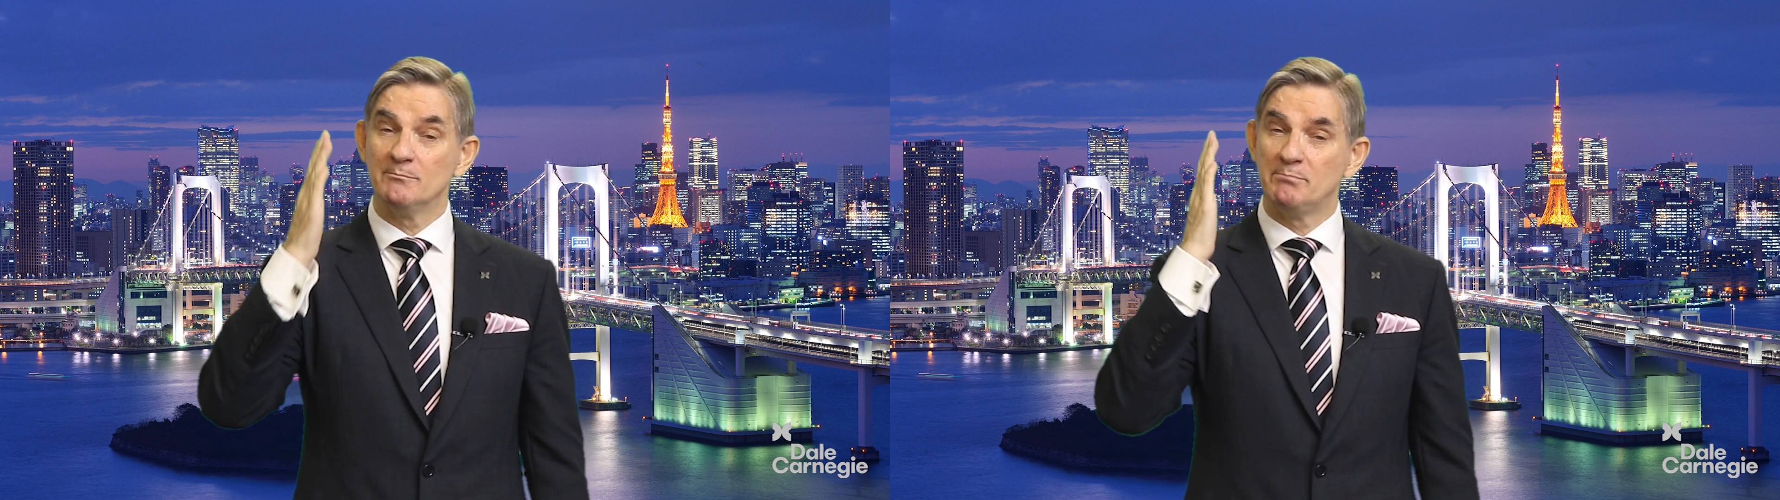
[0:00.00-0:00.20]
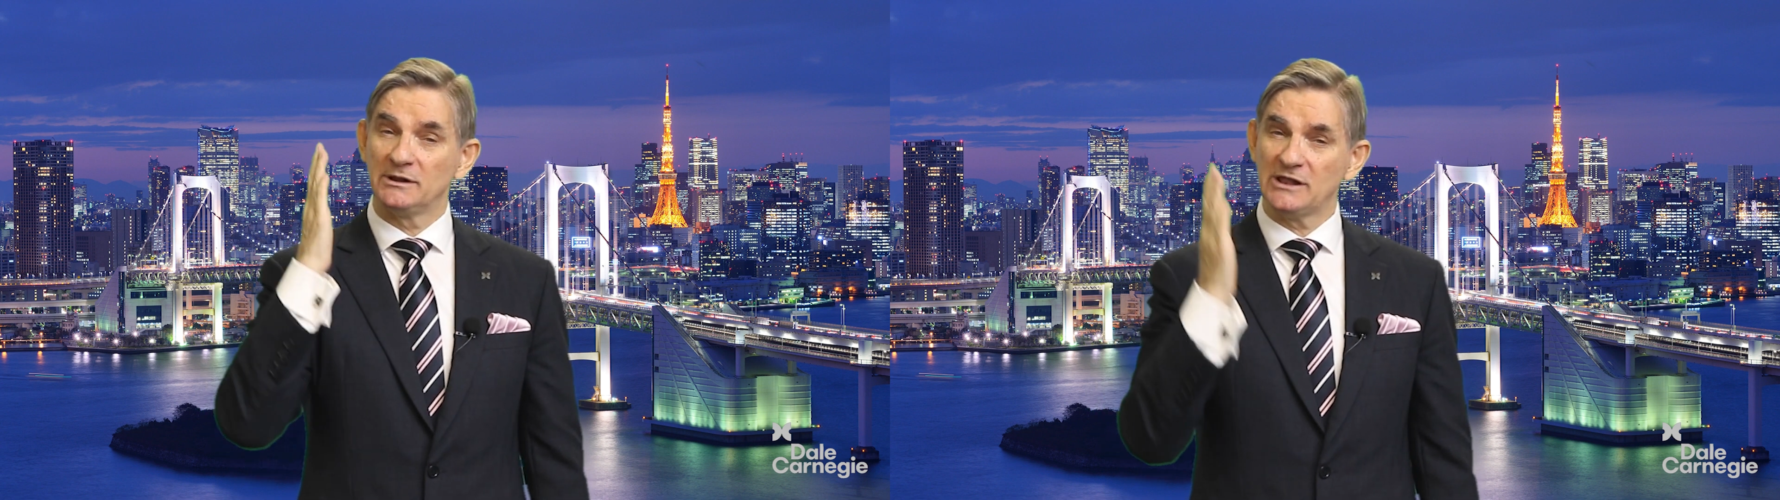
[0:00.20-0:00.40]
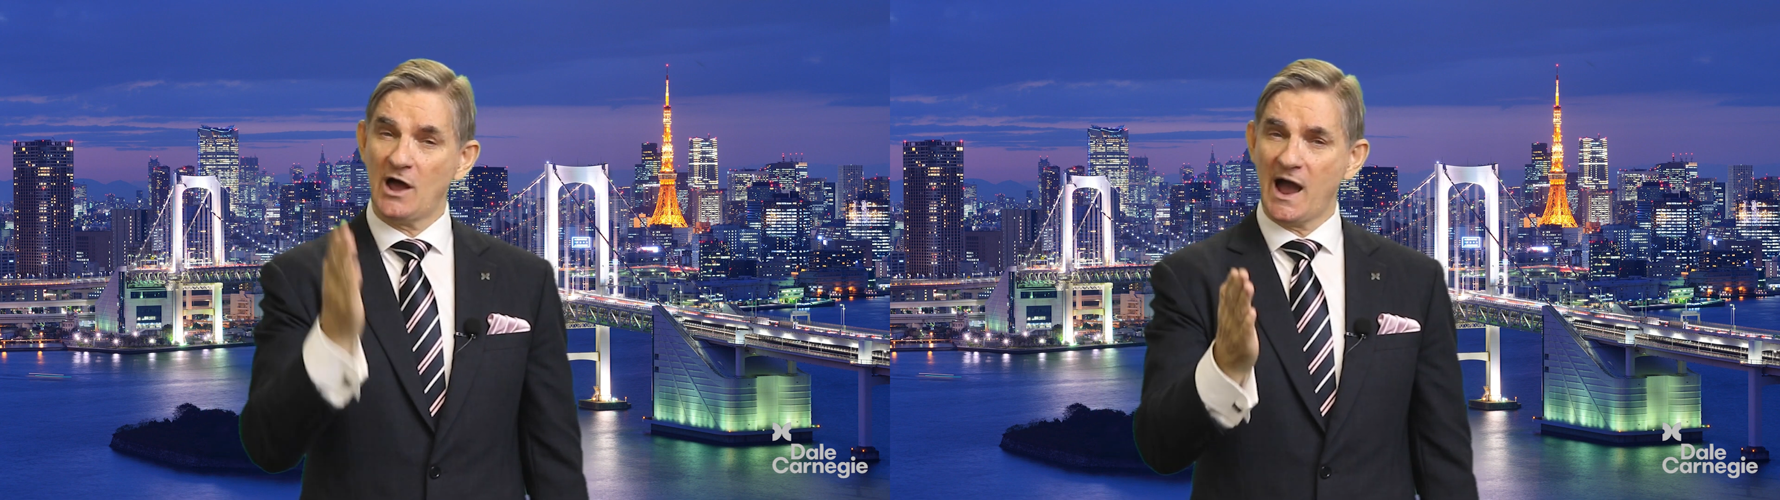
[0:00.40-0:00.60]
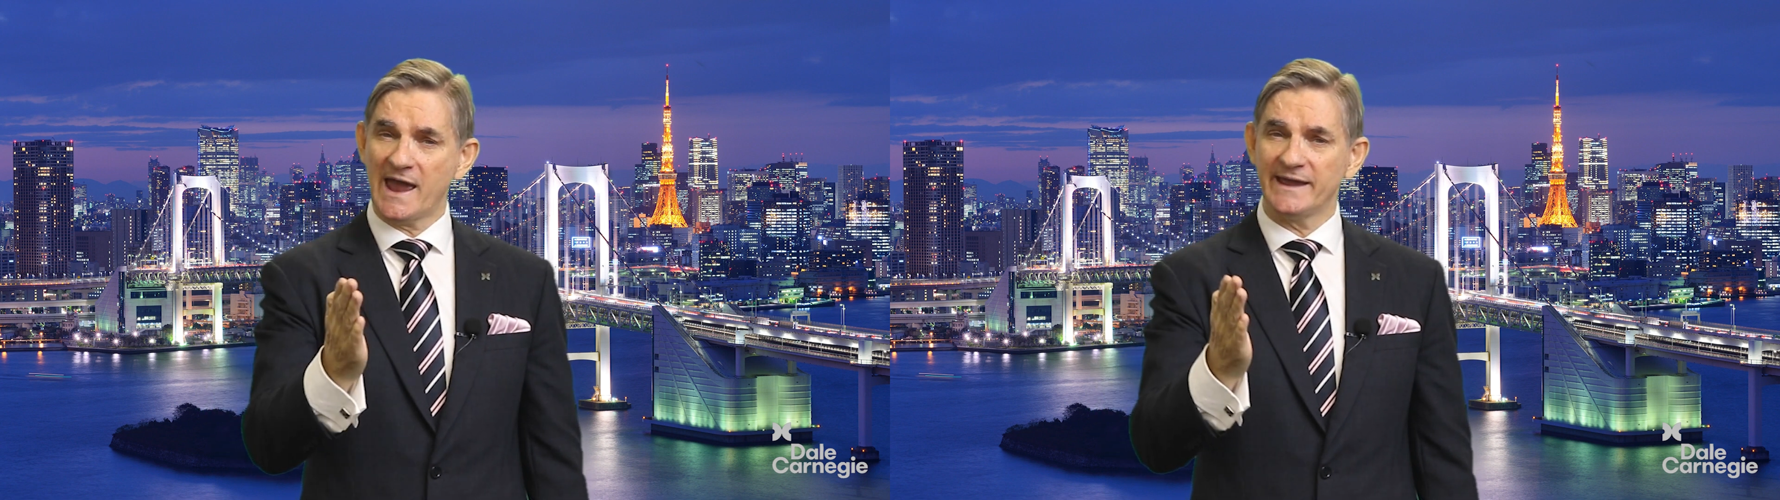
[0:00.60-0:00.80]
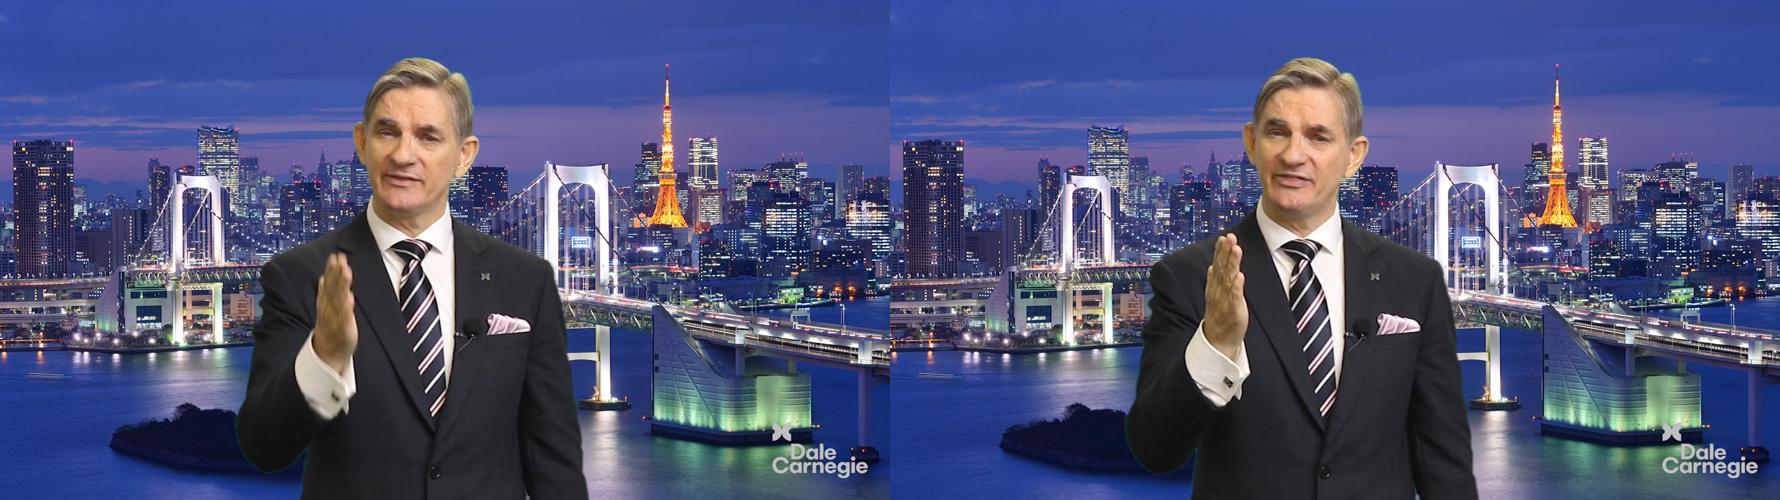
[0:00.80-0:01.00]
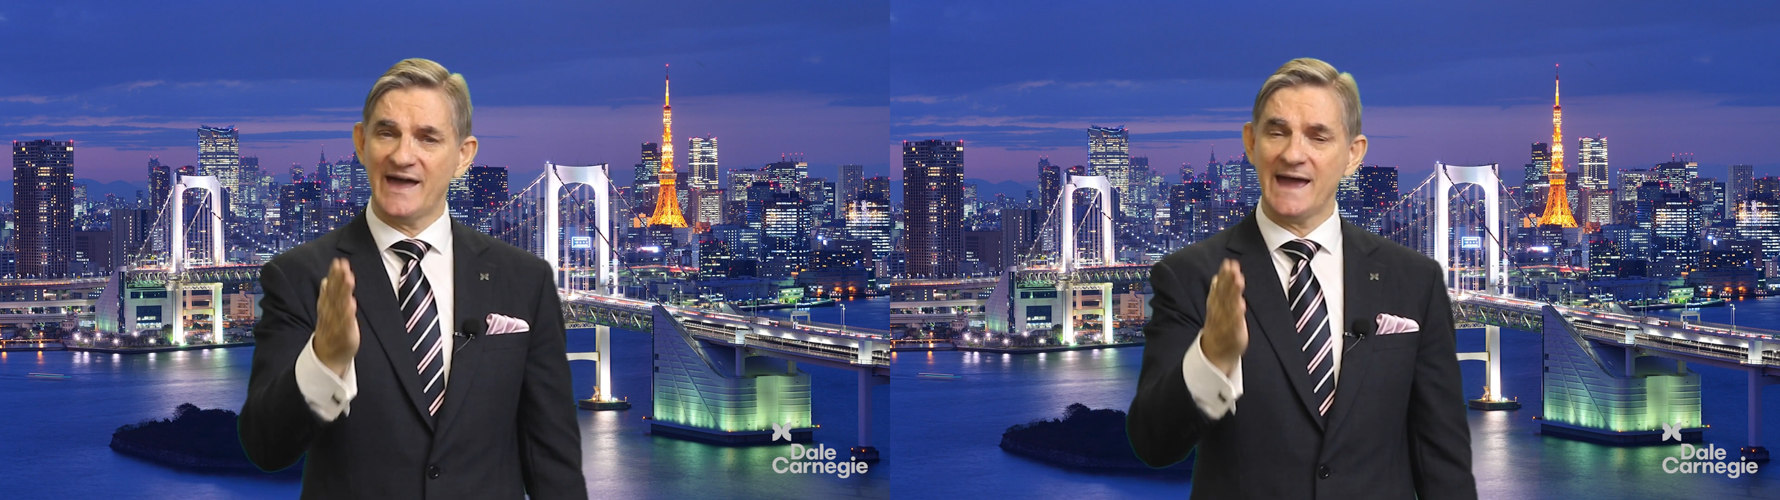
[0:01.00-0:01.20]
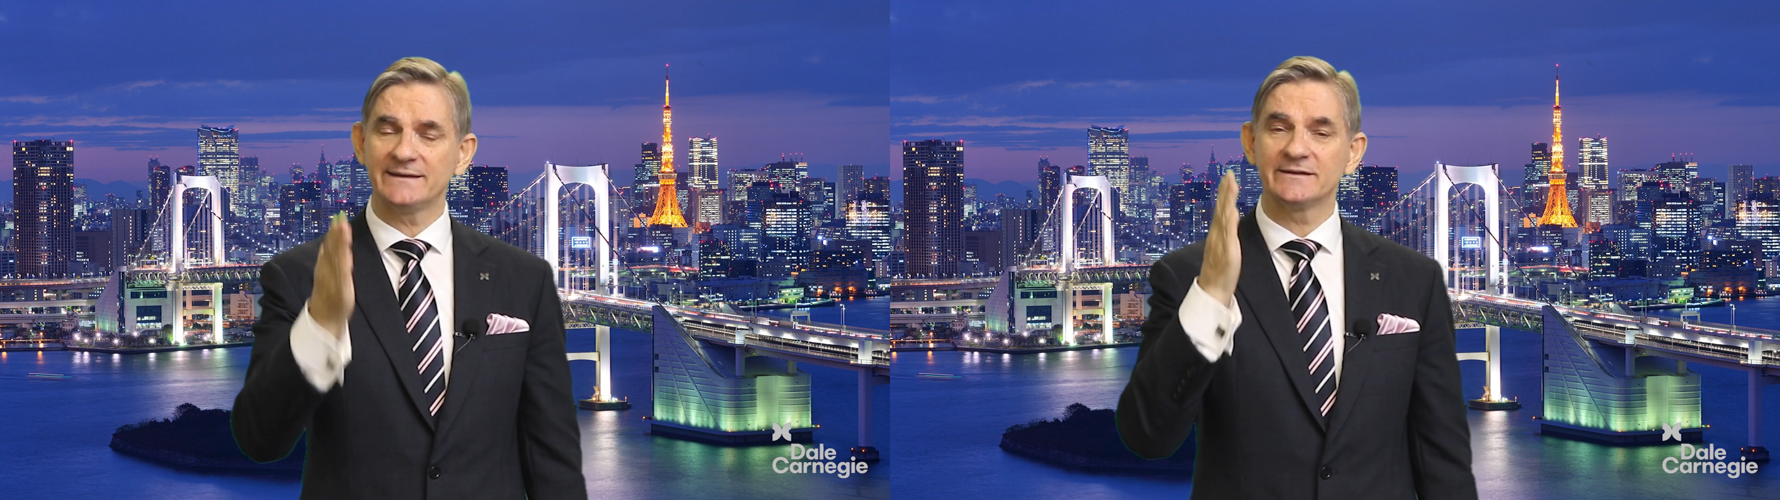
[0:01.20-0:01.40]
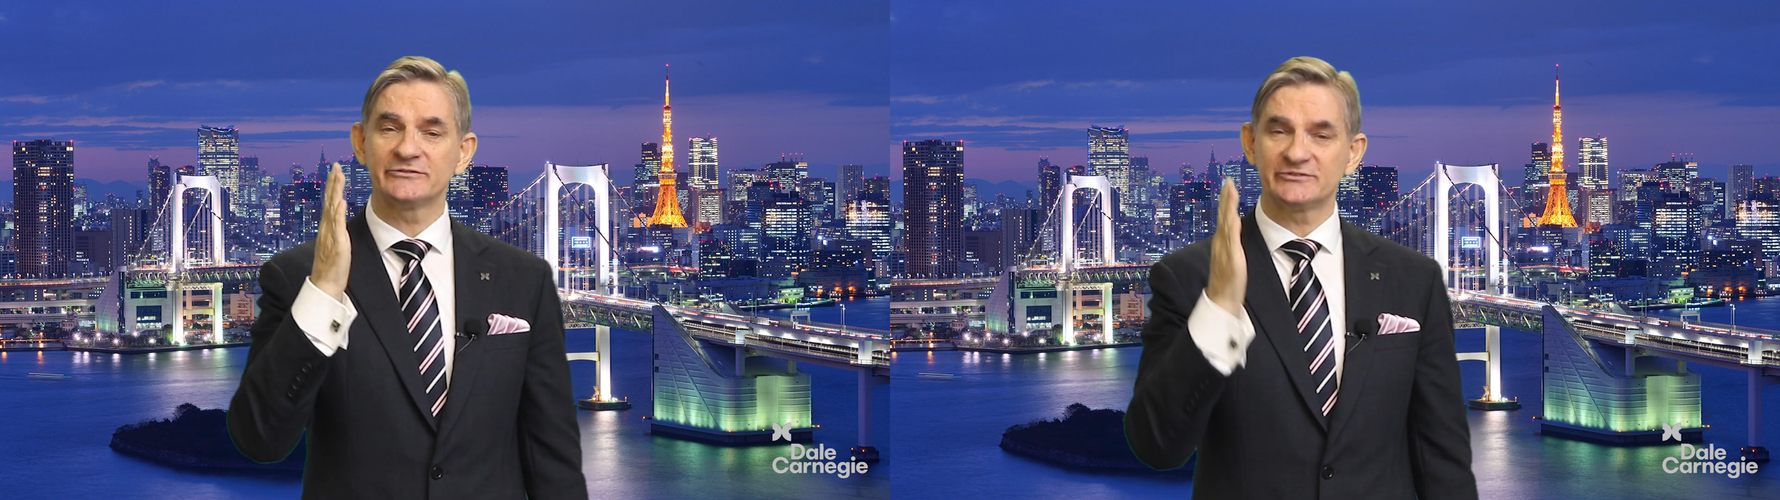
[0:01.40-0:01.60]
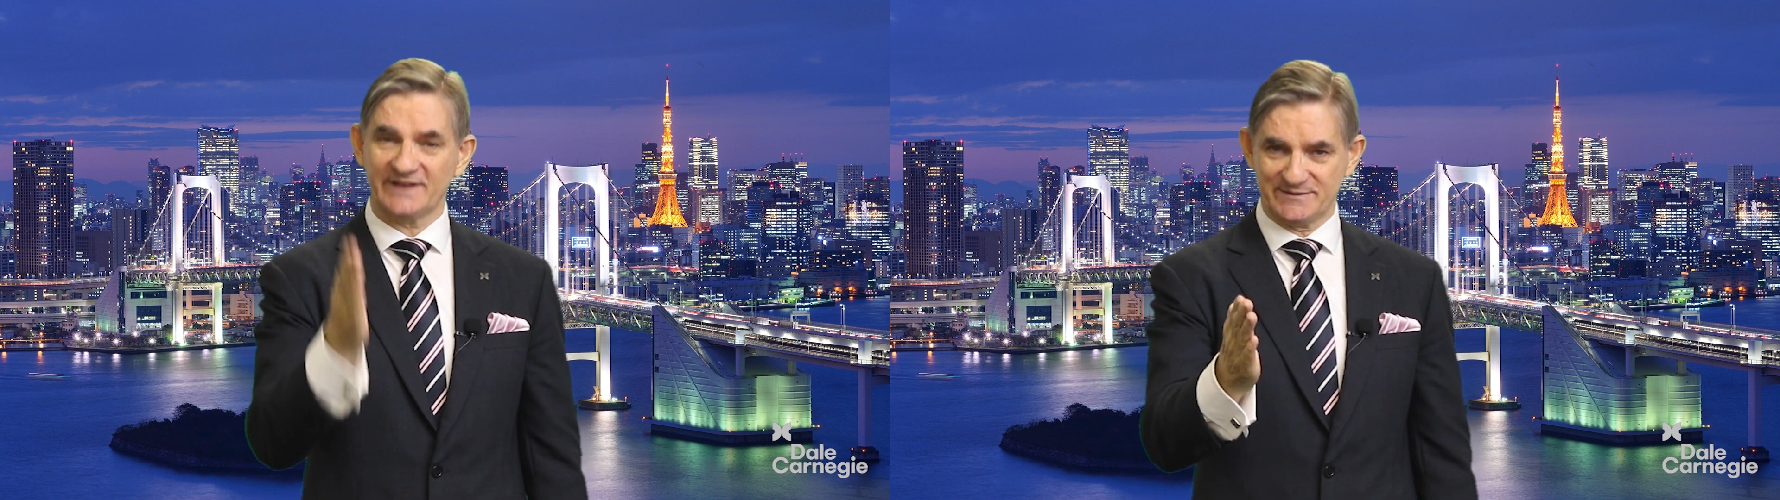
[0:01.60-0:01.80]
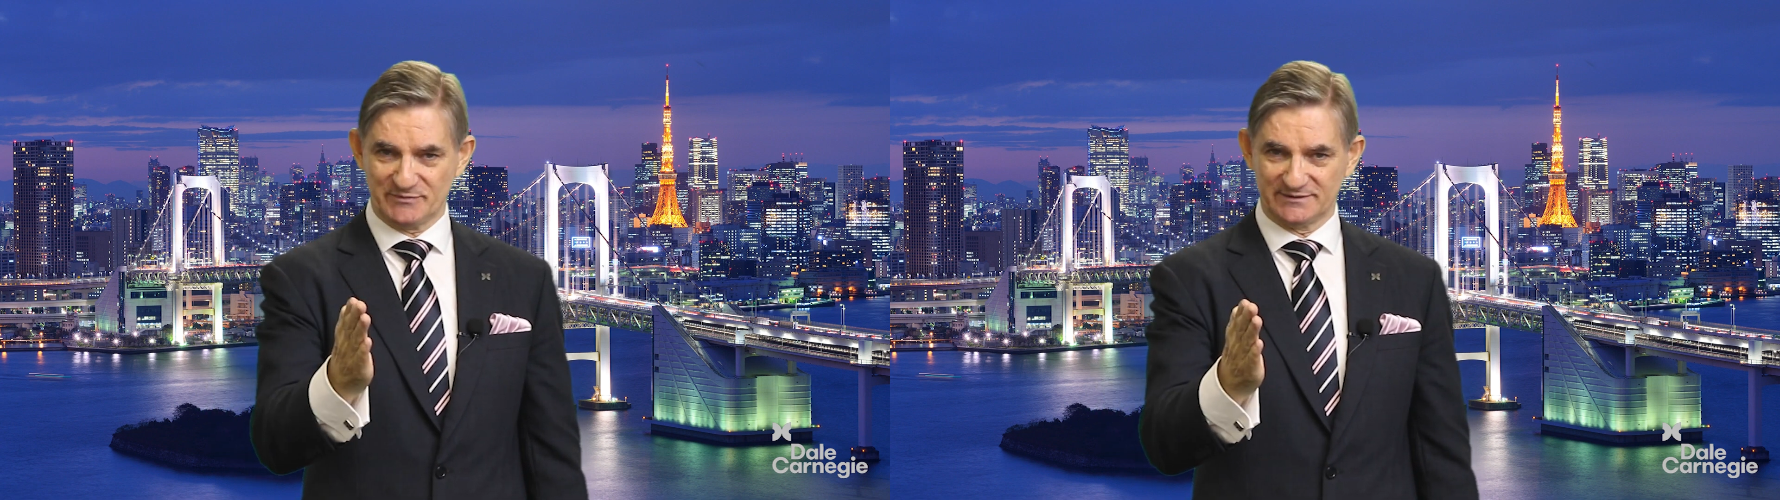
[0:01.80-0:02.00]
belie that
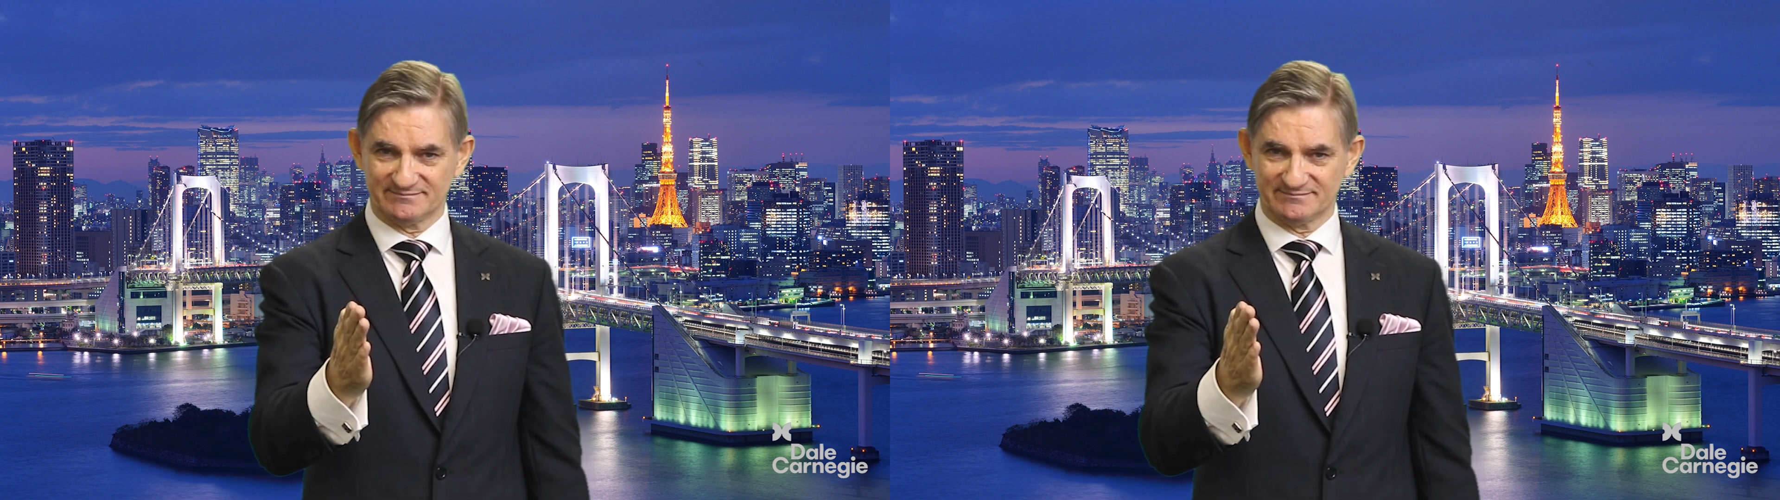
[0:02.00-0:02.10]
statement.